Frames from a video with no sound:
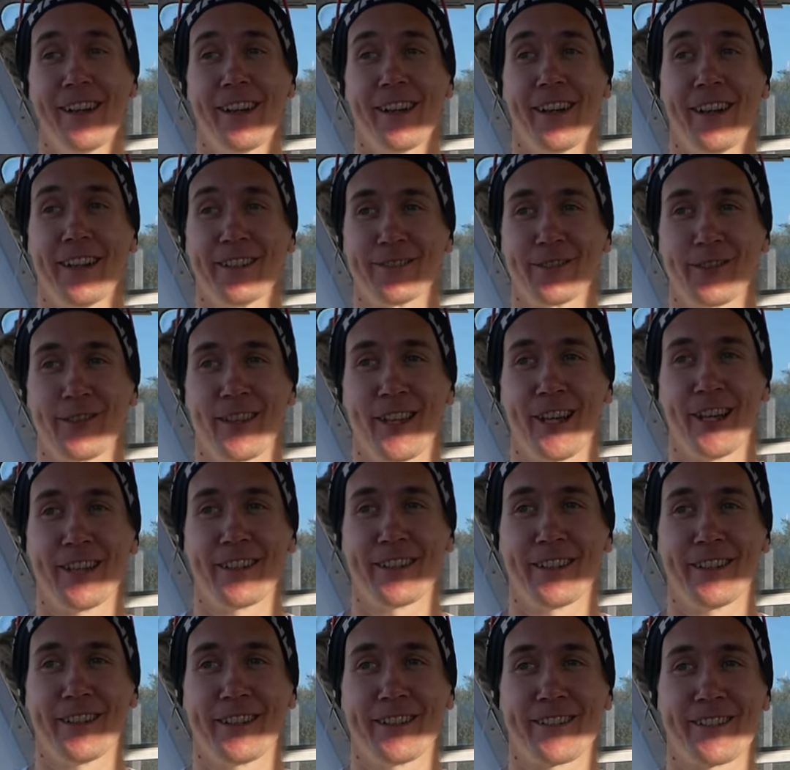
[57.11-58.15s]
And to that,
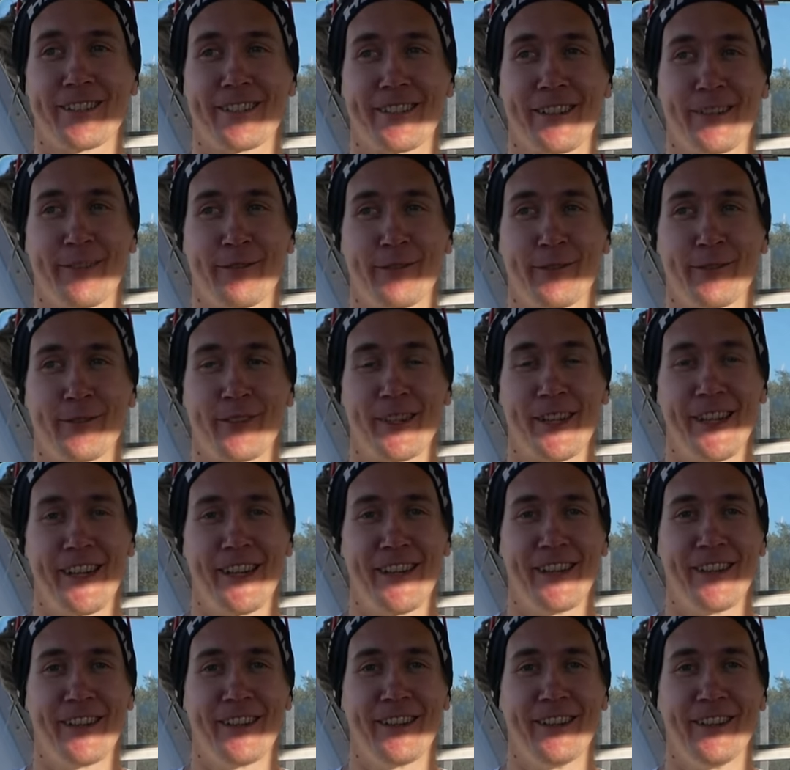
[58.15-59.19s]
I just have to
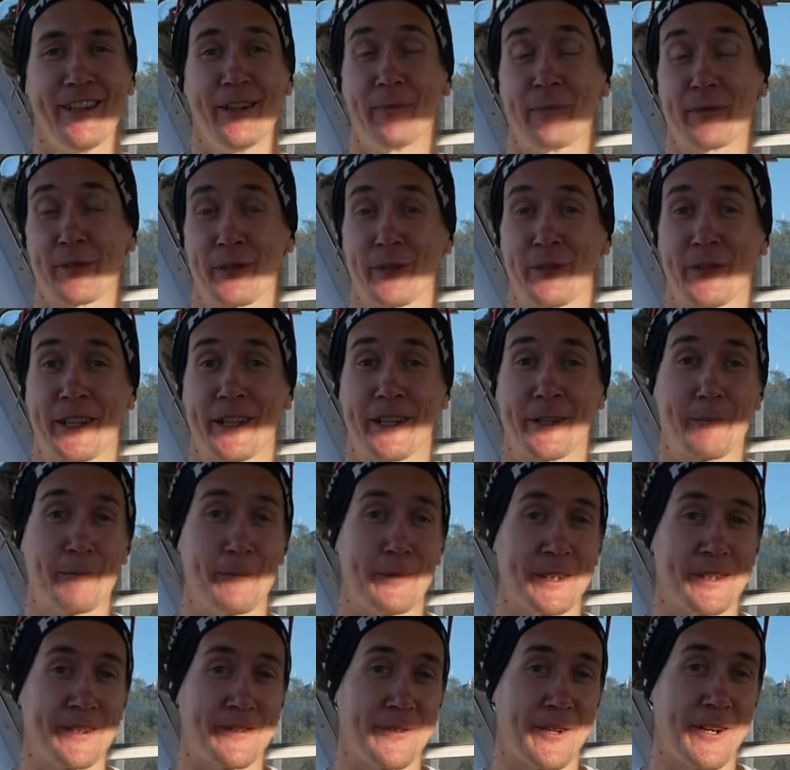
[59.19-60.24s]
say, I'm sorry,
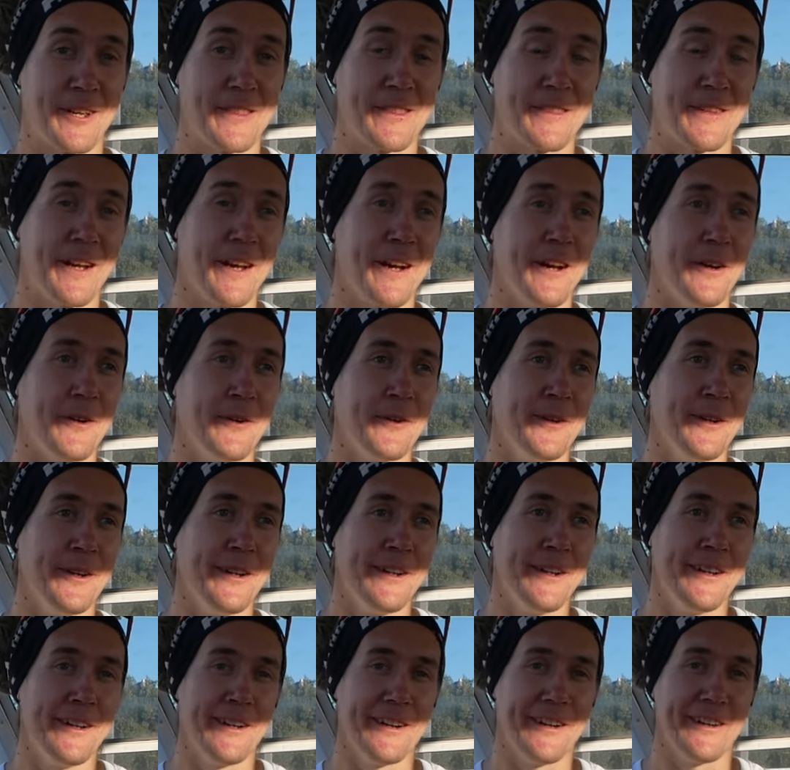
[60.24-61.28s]
but right now,
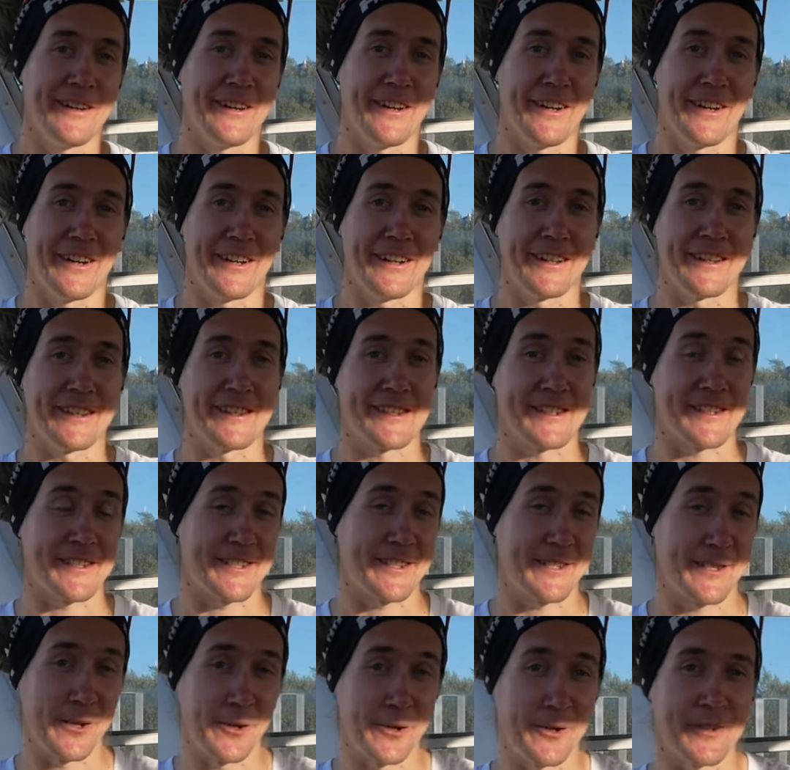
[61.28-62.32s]
I just
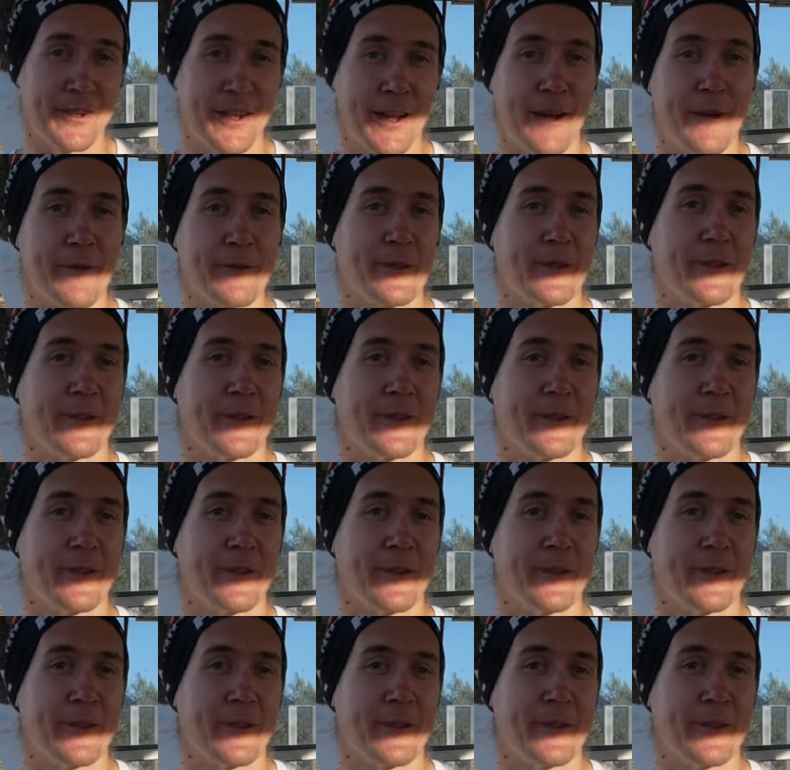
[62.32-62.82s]
don't have the